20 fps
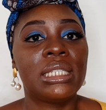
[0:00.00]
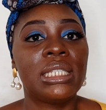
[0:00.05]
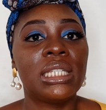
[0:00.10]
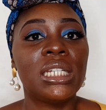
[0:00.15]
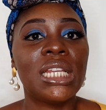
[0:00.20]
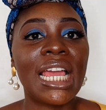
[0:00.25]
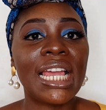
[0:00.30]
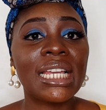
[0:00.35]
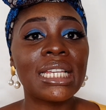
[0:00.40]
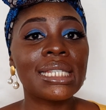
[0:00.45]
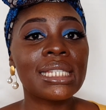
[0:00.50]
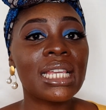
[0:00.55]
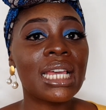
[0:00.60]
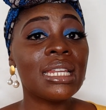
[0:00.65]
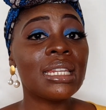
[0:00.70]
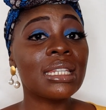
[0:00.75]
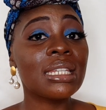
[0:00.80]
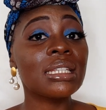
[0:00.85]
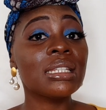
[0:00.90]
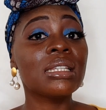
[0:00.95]
So like I
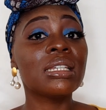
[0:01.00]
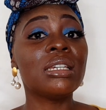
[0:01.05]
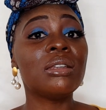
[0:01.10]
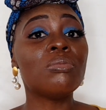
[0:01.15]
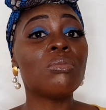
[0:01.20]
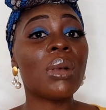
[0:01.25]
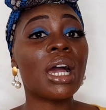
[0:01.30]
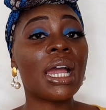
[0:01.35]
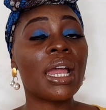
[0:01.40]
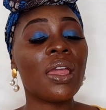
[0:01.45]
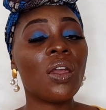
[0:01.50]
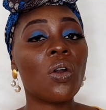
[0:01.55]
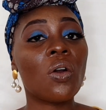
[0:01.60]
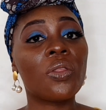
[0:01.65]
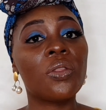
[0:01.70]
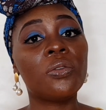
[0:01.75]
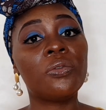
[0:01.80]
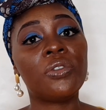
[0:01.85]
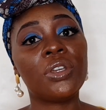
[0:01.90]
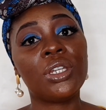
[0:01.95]
said in my
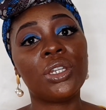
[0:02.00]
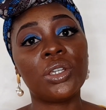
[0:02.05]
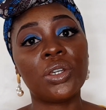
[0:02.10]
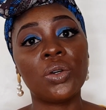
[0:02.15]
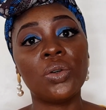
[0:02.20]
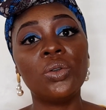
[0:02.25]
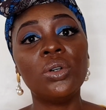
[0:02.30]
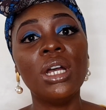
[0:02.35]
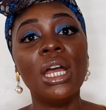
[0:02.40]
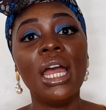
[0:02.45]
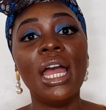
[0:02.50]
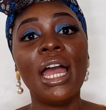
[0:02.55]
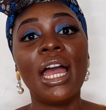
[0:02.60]
other video,